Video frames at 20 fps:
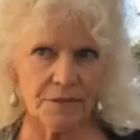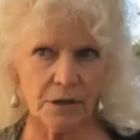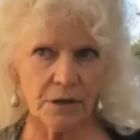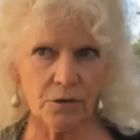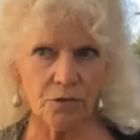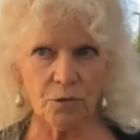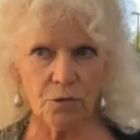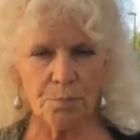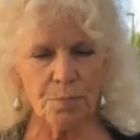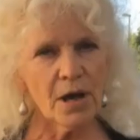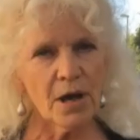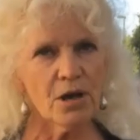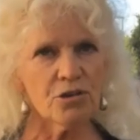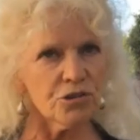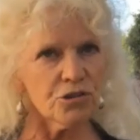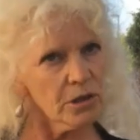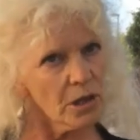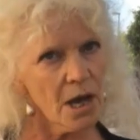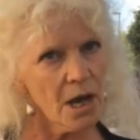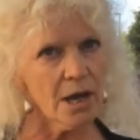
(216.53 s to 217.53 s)
It's a
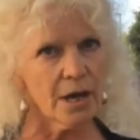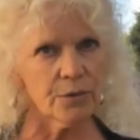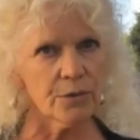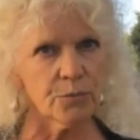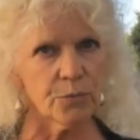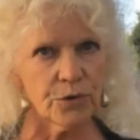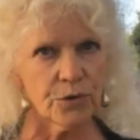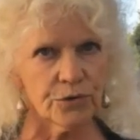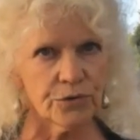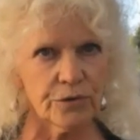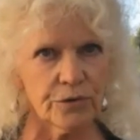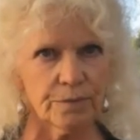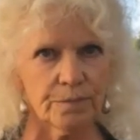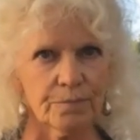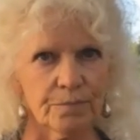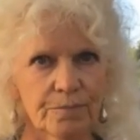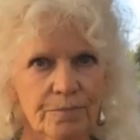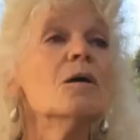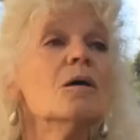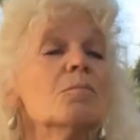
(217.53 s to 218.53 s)
Persian ironwood
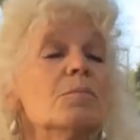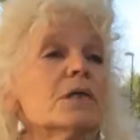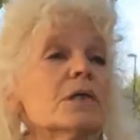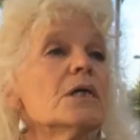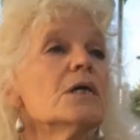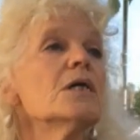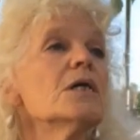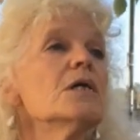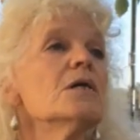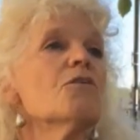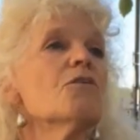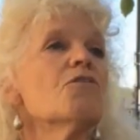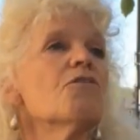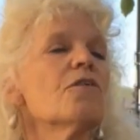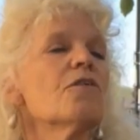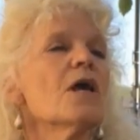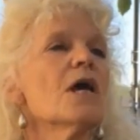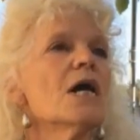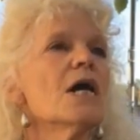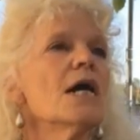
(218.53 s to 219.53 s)
because
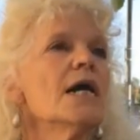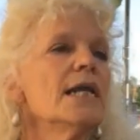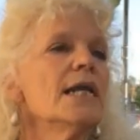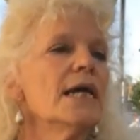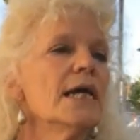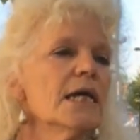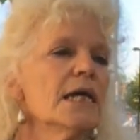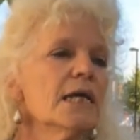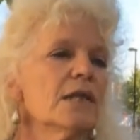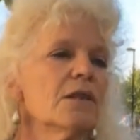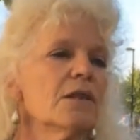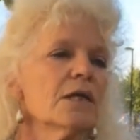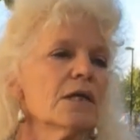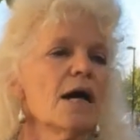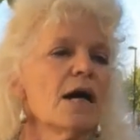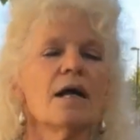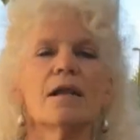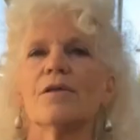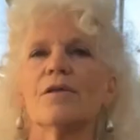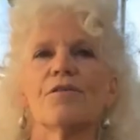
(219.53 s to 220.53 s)
I like the
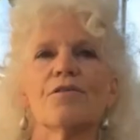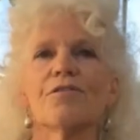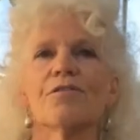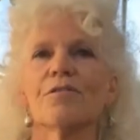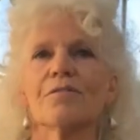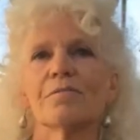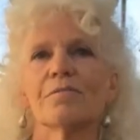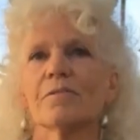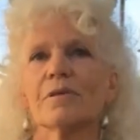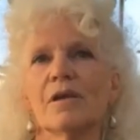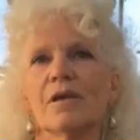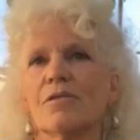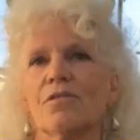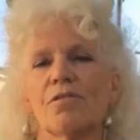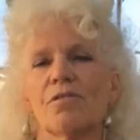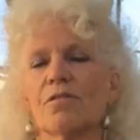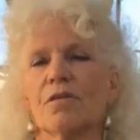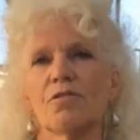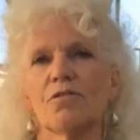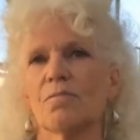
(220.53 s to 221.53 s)
colours. It's,
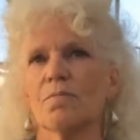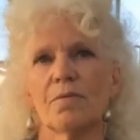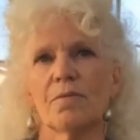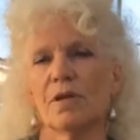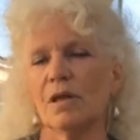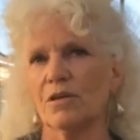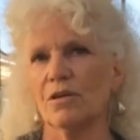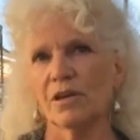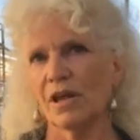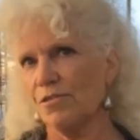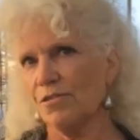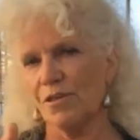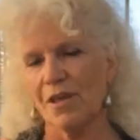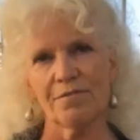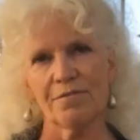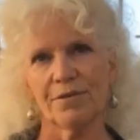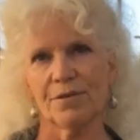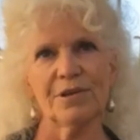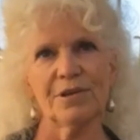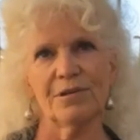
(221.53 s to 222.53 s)
it's, it has
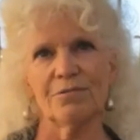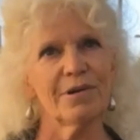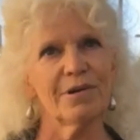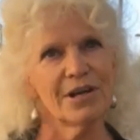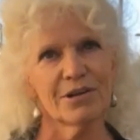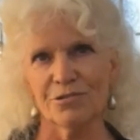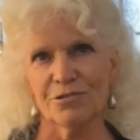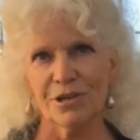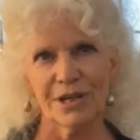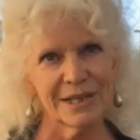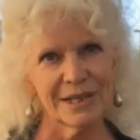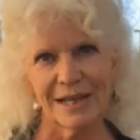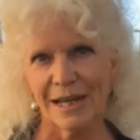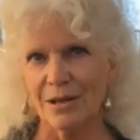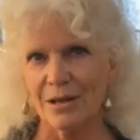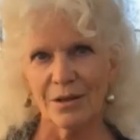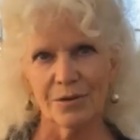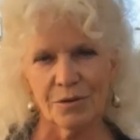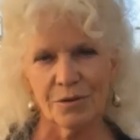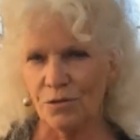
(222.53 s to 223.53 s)
everything red, green,
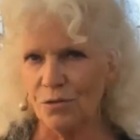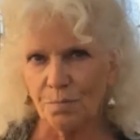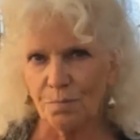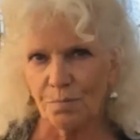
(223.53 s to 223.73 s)
yellow. It's